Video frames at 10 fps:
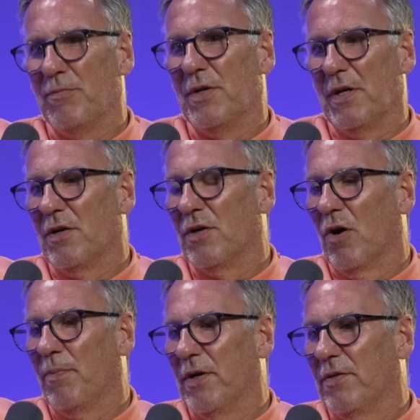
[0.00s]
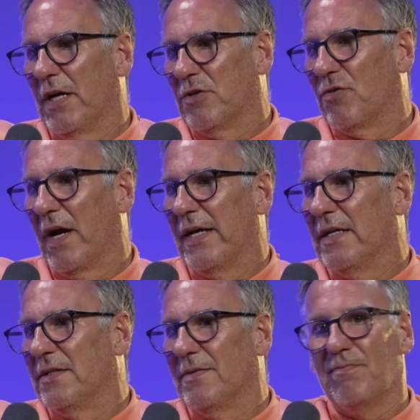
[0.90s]
you know you got to be on that train,
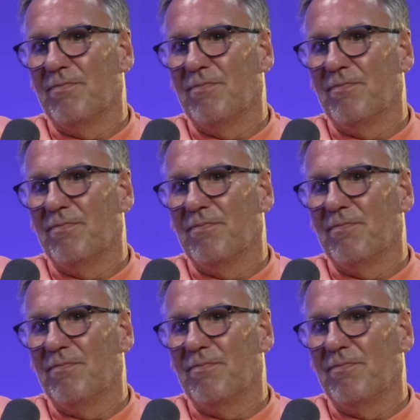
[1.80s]
and